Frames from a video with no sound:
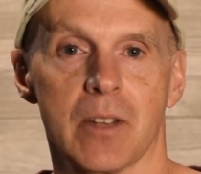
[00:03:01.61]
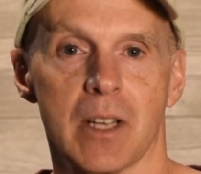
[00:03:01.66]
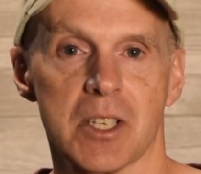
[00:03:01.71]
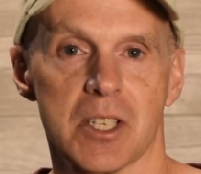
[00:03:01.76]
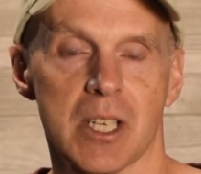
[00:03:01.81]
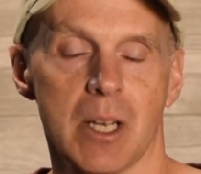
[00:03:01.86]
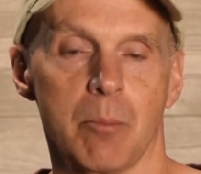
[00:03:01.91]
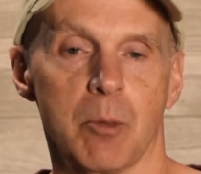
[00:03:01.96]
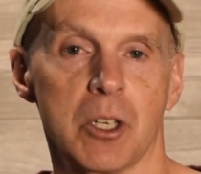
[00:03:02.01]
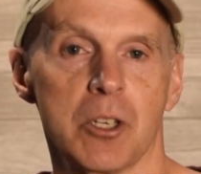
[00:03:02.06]
that
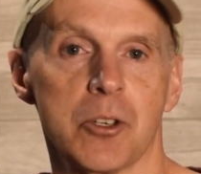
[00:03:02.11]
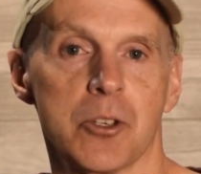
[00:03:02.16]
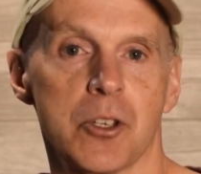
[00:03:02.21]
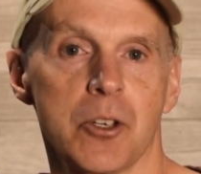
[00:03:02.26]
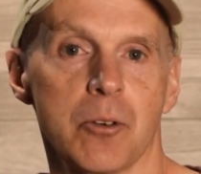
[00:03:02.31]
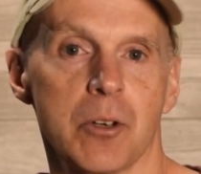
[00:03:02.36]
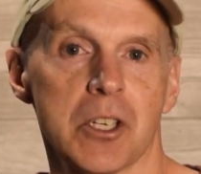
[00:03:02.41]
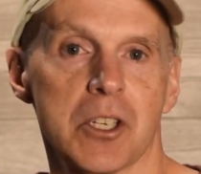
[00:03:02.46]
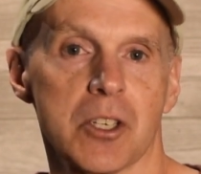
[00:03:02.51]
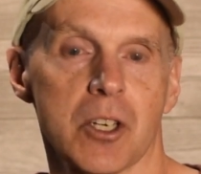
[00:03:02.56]
someone who's
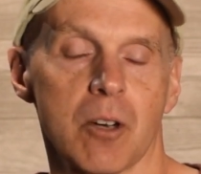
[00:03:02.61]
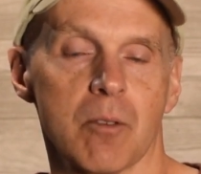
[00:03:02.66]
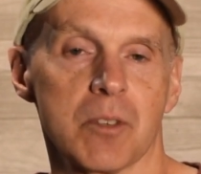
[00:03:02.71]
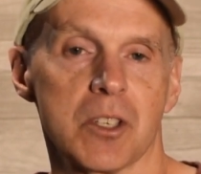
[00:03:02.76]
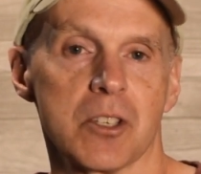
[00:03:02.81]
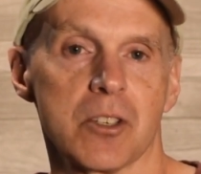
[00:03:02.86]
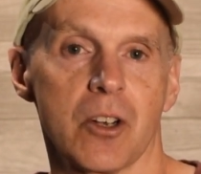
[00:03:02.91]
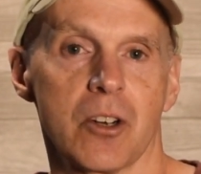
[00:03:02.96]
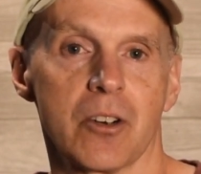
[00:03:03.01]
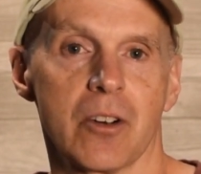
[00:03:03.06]
doing
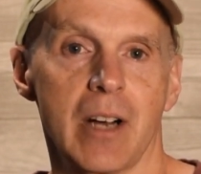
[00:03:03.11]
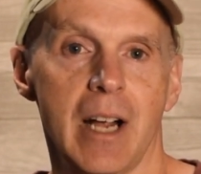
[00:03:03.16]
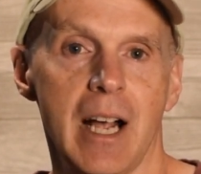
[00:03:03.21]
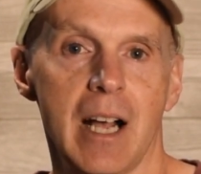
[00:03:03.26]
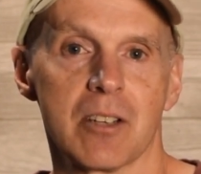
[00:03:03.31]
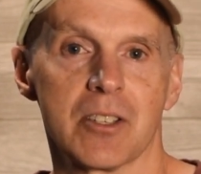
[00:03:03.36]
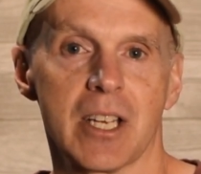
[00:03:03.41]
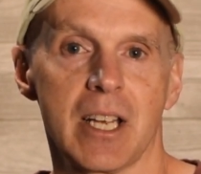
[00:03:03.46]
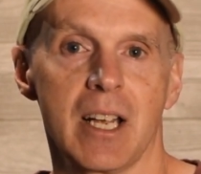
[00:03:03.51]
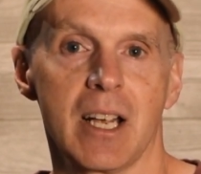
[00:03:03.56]
services on your
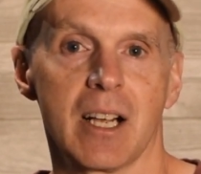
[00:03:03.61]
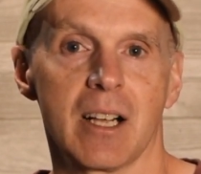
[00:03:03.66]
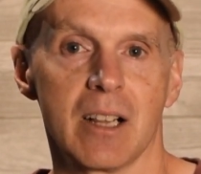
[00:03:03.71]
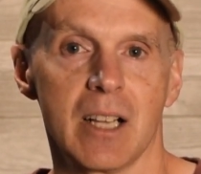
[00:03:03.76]
house can't